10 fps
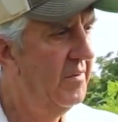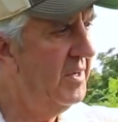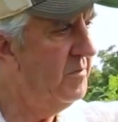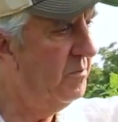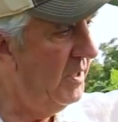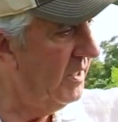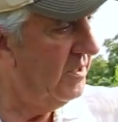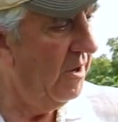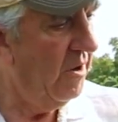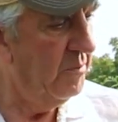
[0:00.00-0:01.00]
These big,
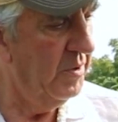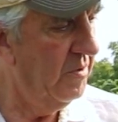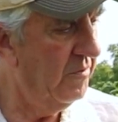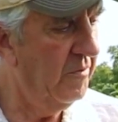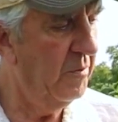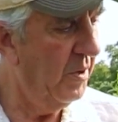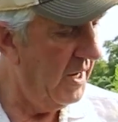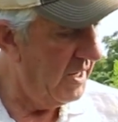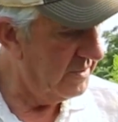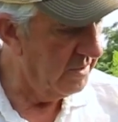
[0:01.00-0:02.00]
tall, beautiful
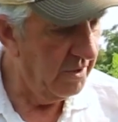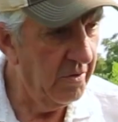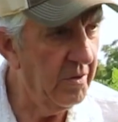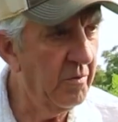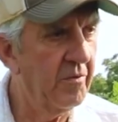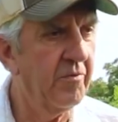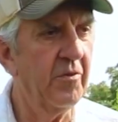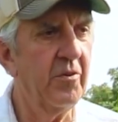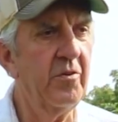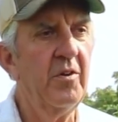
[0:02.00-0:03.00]
plants loaded with
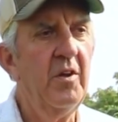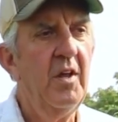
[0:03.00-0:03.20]
fruit,